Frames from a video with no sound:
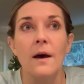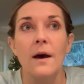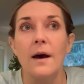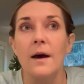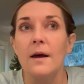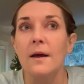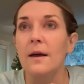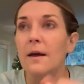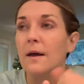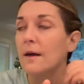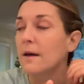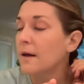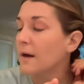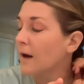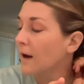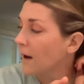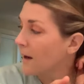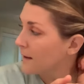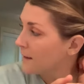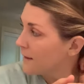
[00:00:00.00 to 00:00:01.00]

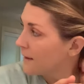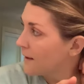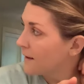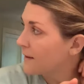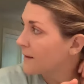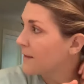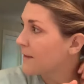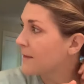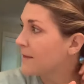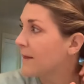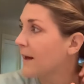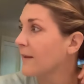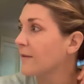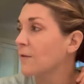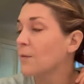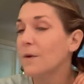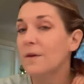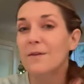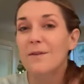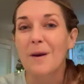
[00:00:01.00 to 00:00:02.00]
I think that's what